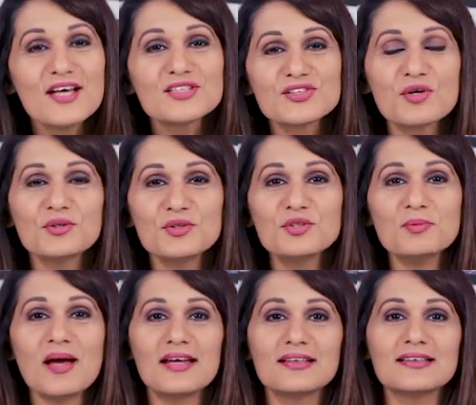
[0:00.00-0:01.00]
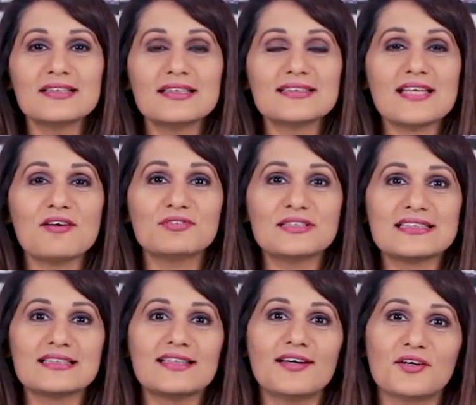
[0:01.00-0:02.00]
So YouTube analytics have
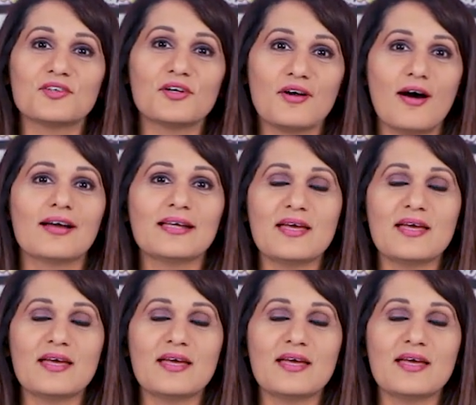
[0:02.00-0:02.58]
recently undergone